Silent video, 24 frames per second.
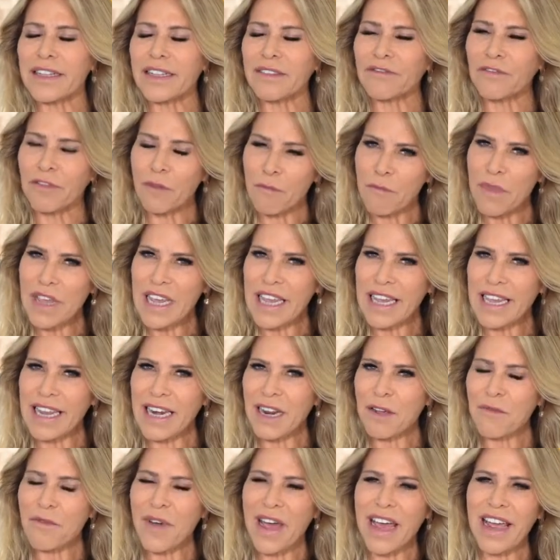for me
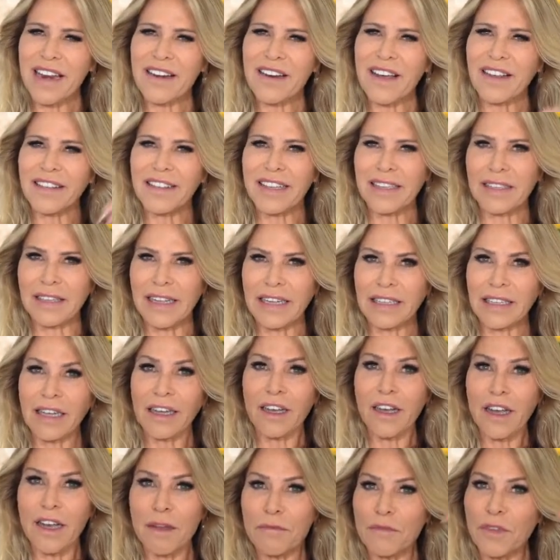anyway, not this like,
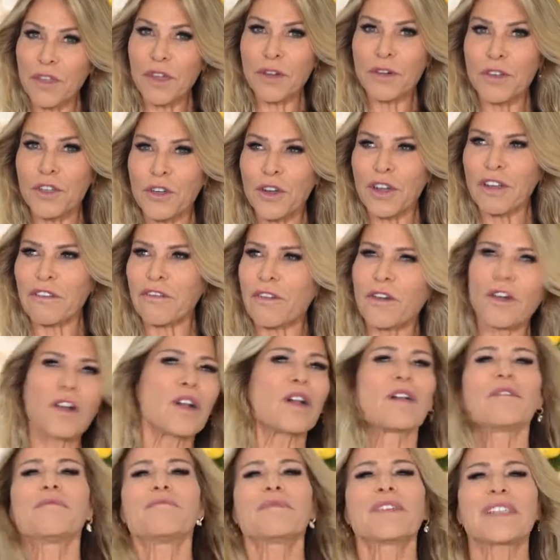oh, I'm so
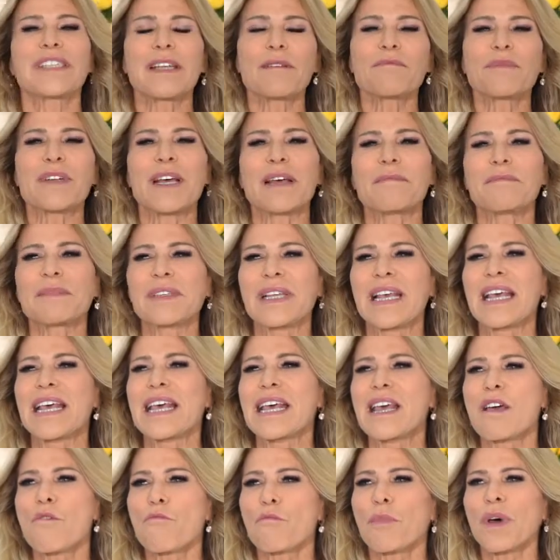joyful, sometimes.
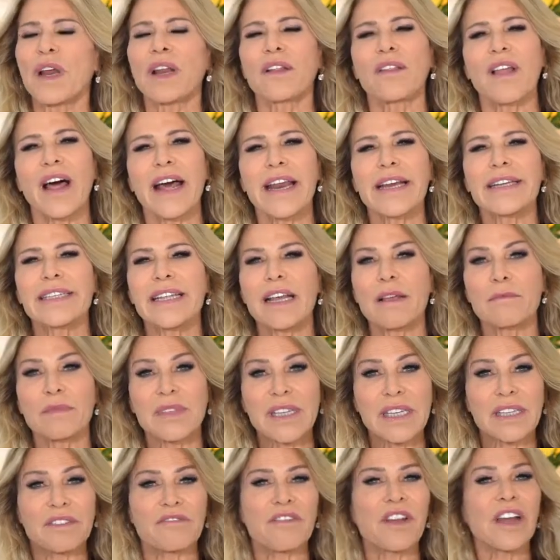But a lot of times
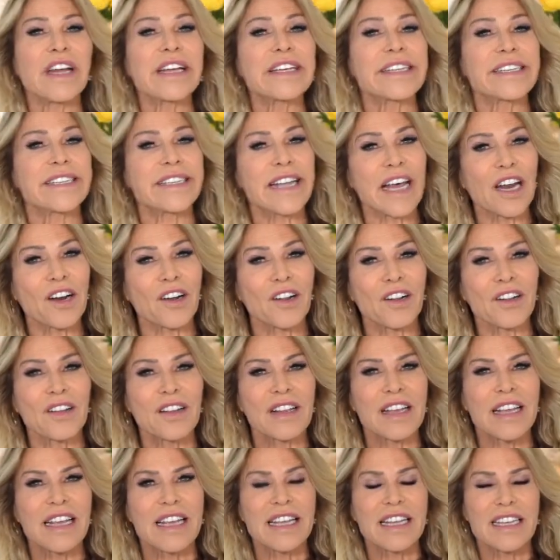it's very subtle.
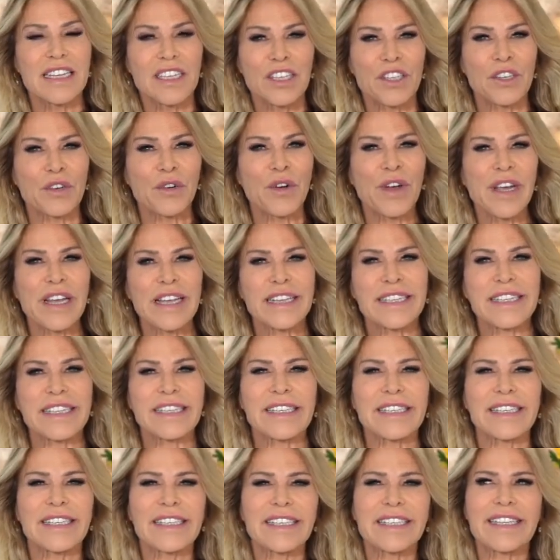Joy is
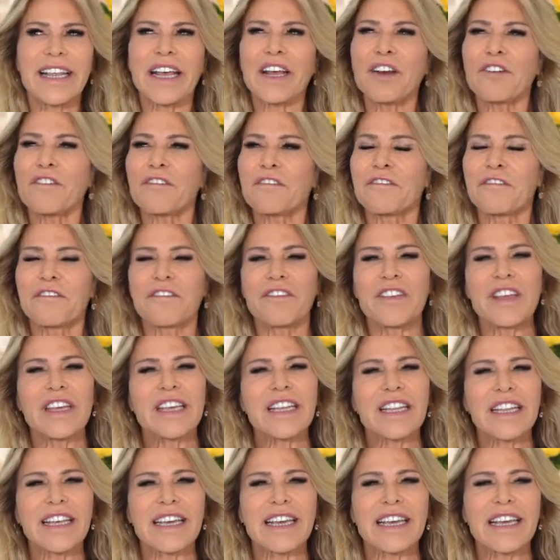this subtle
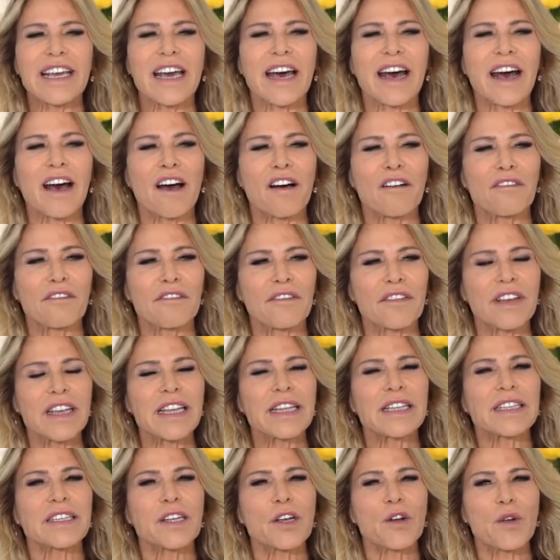feeling of,
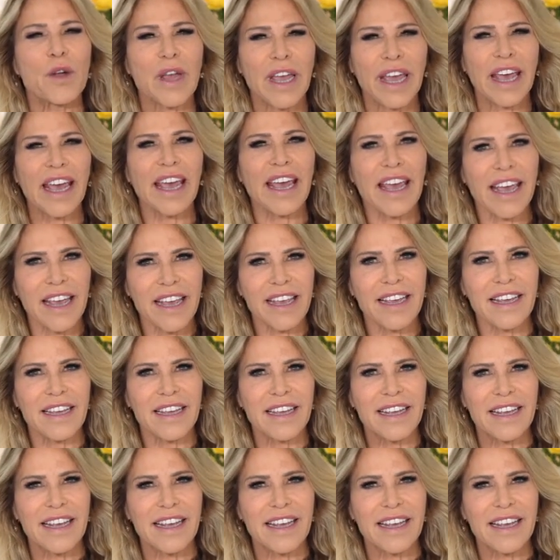it's okay.